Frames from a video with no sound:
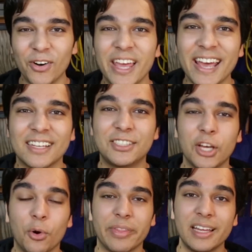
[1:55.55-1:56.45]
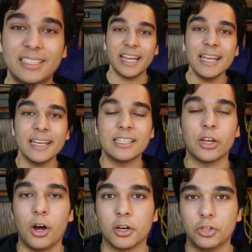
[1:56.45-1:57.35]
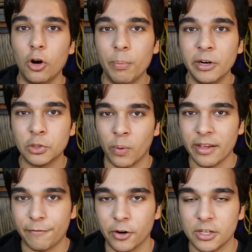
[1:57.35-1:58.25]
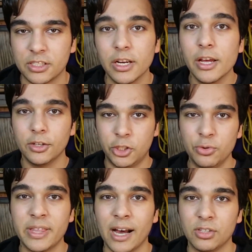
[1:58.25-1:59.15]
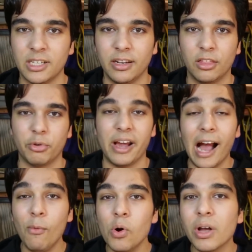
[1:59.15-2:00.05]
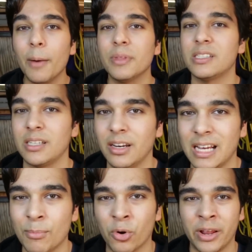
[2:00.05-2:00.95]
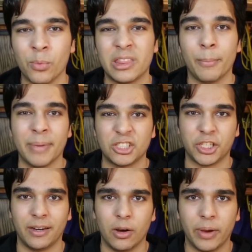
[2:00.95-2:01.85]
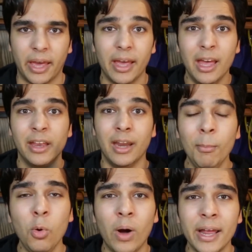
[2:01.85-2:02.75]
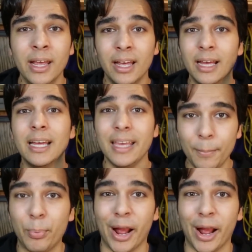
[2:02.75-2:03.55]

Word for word: Okay, so the date is October 21st, 2003. I woke up this Sunday morning with a mission, okay? Number one, eat